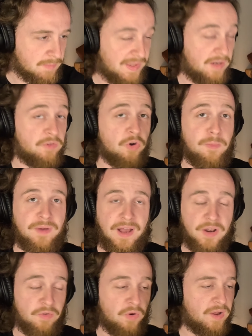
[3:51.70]
I don't know,
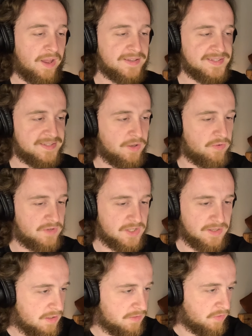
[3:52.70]
I don't know guys, don't
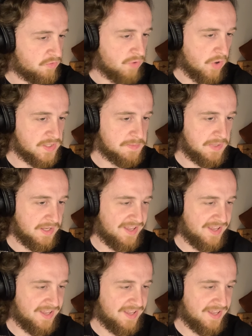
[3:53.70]
don't roast me.